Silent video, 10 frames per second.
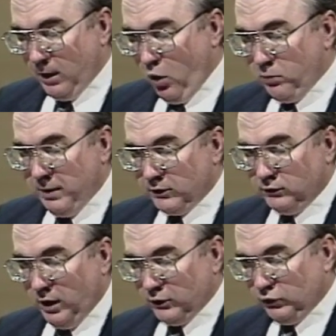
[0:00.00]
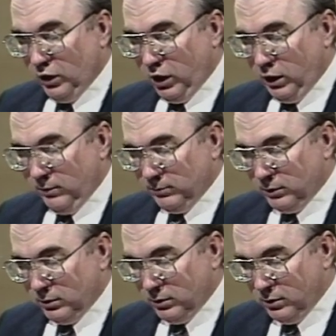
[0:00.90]
Hope makes not
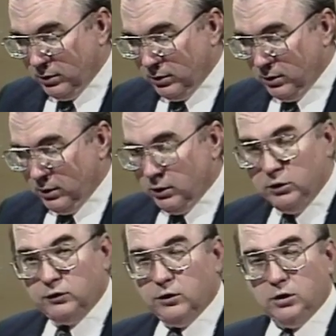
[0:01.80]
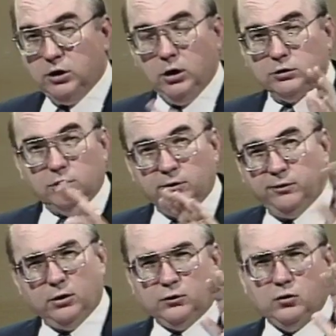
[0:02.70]
ashamed. You see, the guilt and the
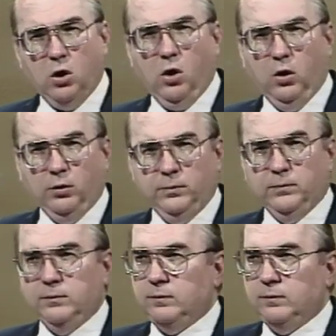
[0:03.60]
fear is gone.